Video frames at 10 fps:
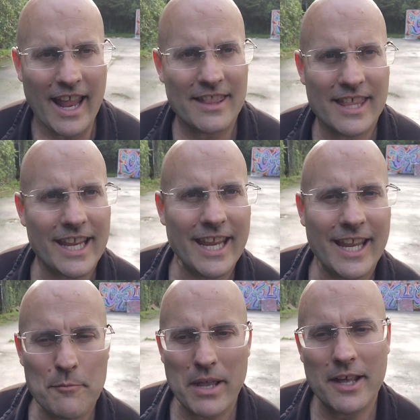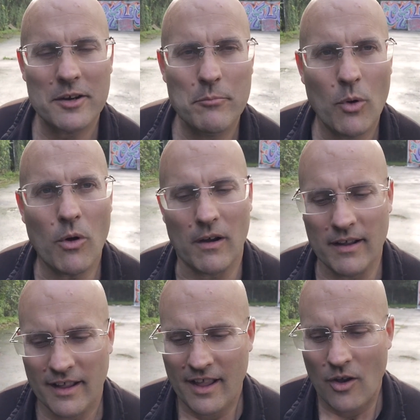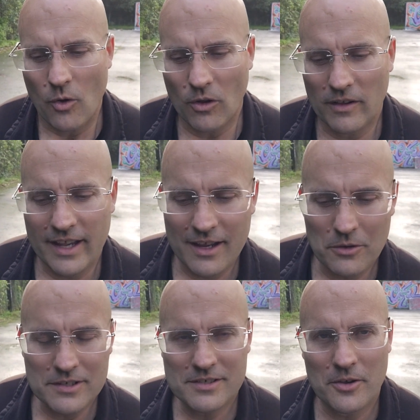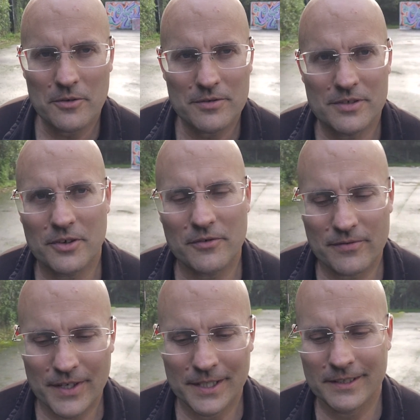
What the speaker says: And thinking about it more, well, he also sort of